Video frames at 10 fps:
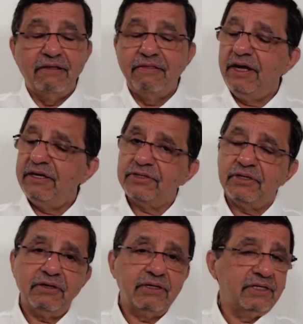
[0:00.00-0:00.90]
that is
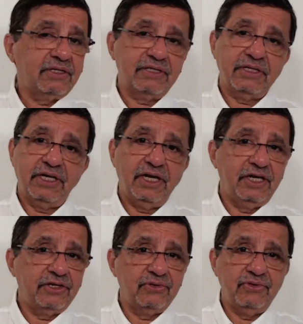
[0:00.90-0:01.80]
not
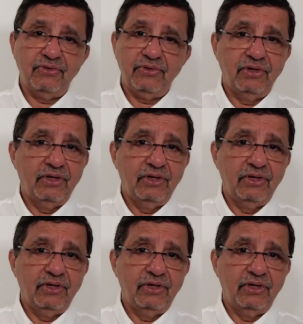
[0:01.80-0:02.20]
necessarily true,